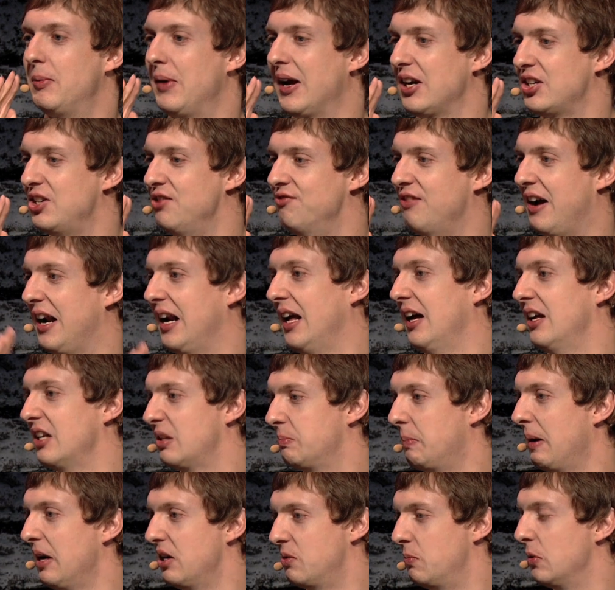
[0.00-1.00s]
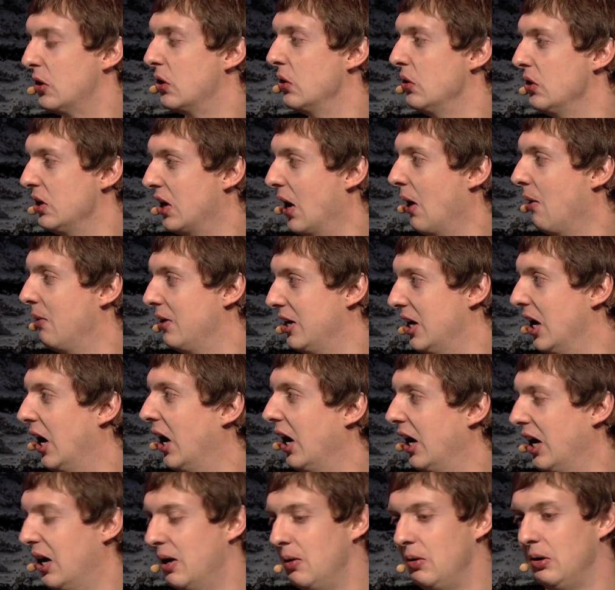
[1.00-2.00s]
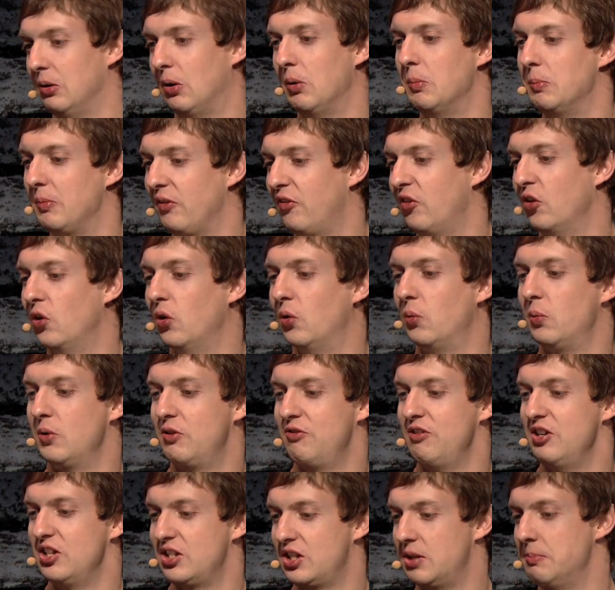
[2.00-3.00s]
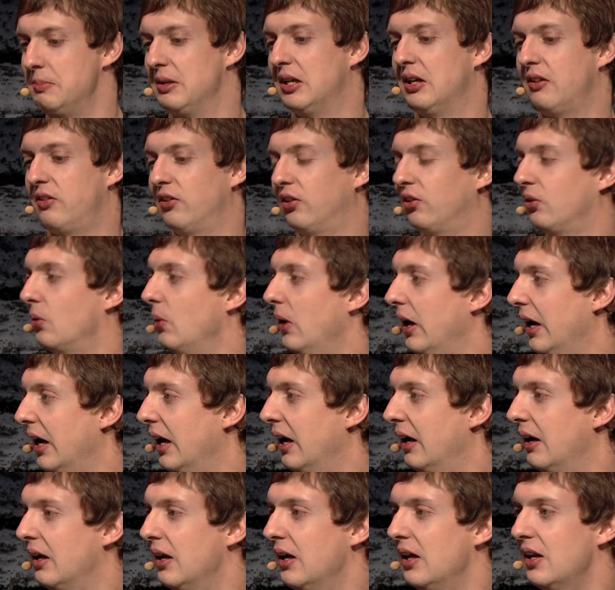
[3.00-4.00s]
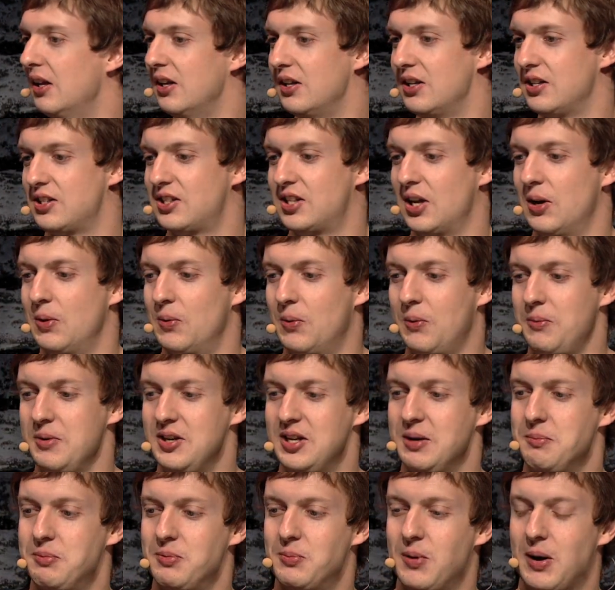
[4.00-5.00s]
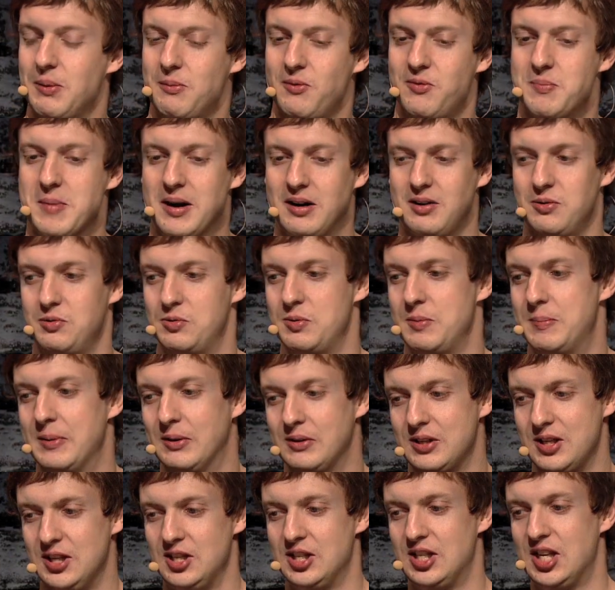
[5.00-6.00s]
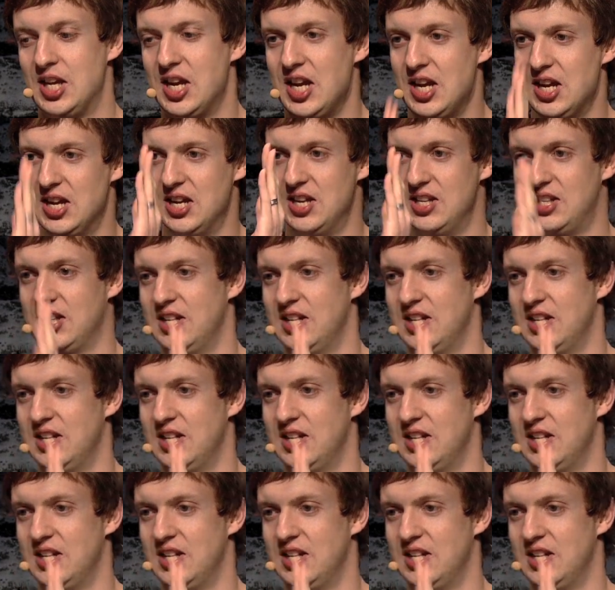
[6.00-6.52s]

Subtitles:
we actually ran out of space. We couldn't go any higher long before we'd reached the middle of the square. So what we did with White Wolf Mountain is we built it in tiers,